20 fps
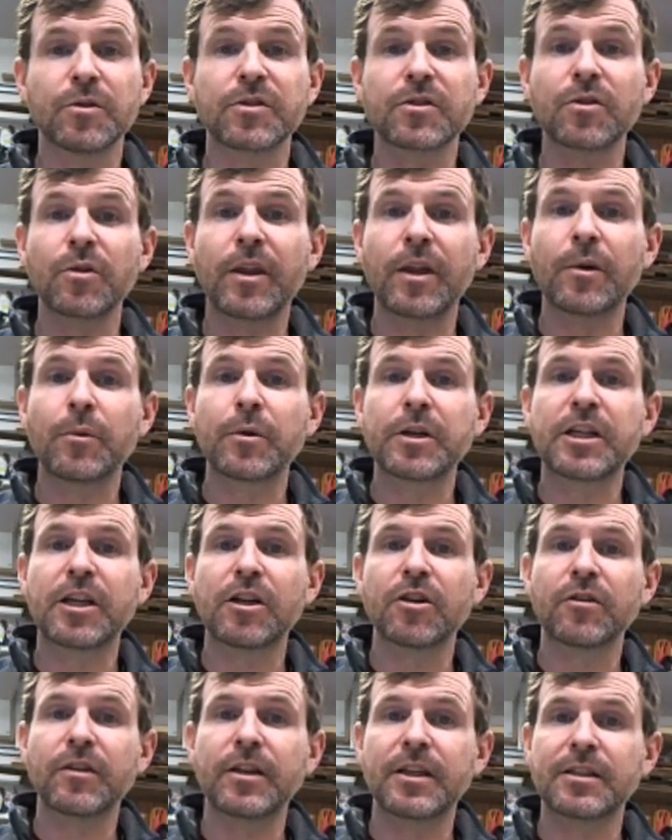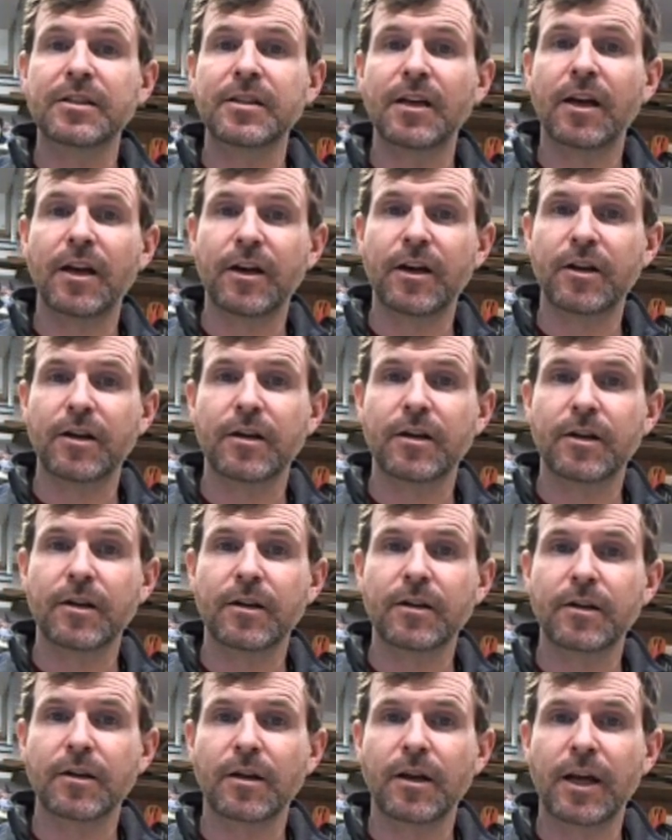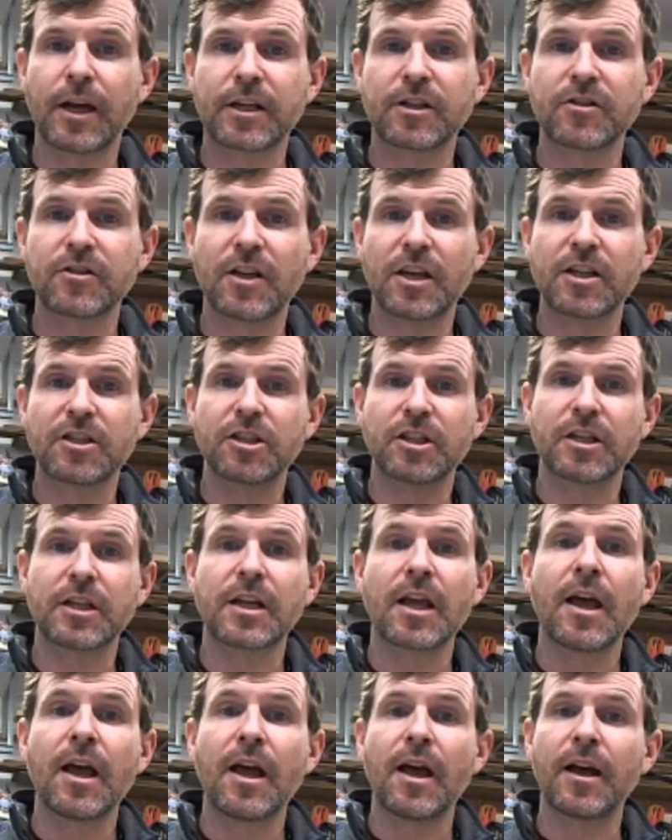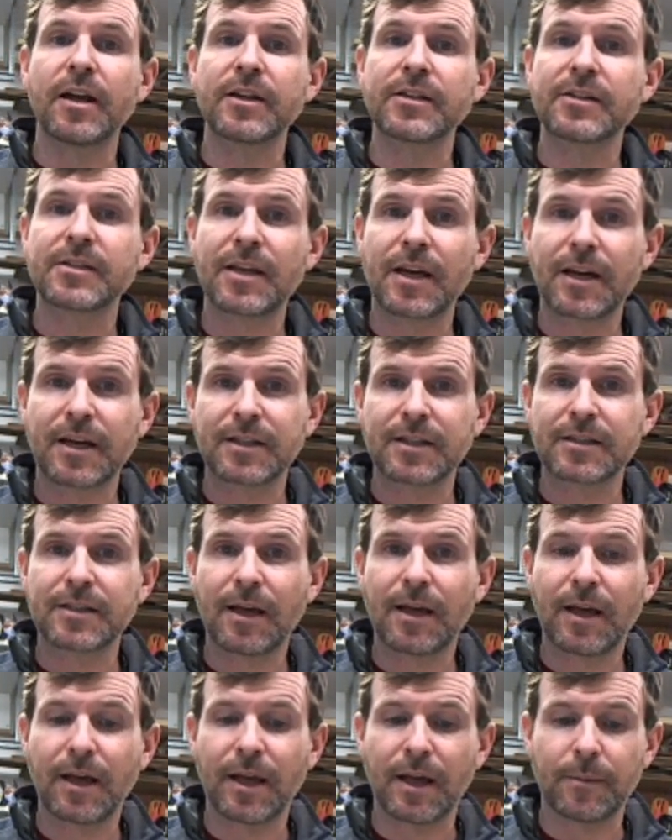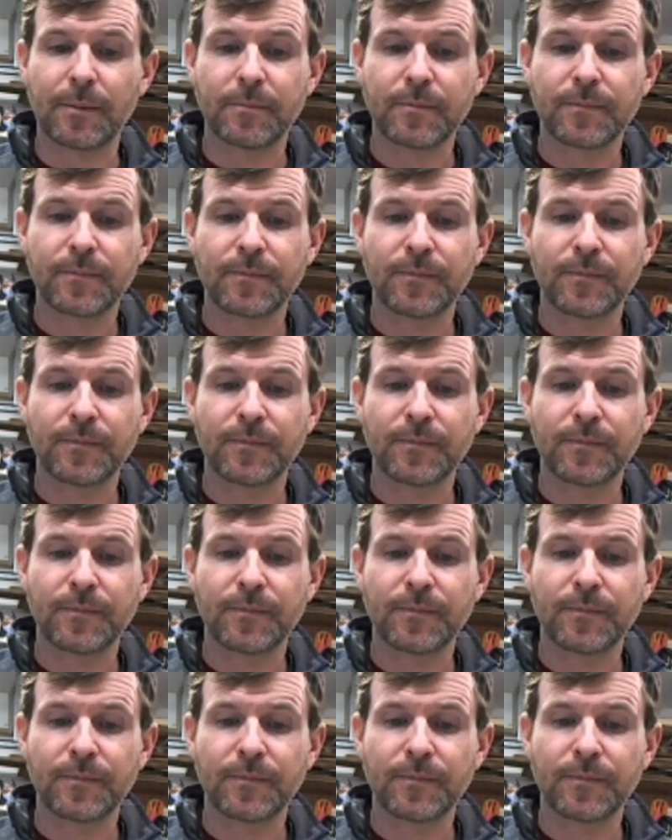So they would hear the entire accusation a second time.